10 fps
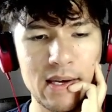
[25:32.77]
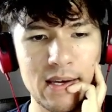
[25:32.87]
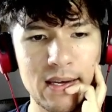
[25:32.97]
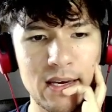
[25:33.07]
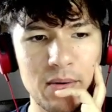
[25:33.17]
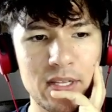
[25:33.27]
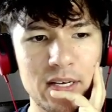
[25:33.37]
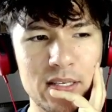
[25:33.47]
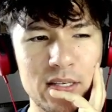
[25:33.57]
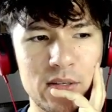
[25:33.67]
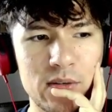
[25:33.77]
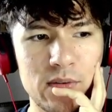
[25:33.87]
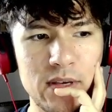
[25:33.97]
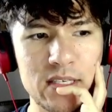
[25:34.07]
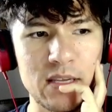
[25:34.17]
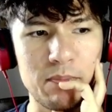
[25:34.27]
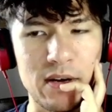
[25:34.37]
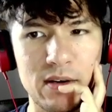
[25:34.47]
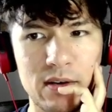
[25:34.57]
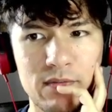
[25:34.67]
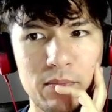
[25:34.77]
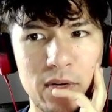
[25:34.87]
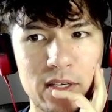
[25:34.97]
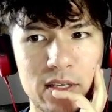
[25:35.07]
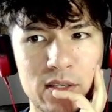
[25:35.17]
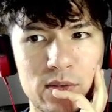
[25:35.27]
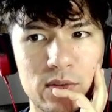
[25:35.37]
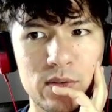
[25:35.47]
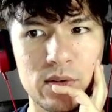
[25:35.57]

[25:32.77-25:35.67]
I mean, do things get better if we mulligan to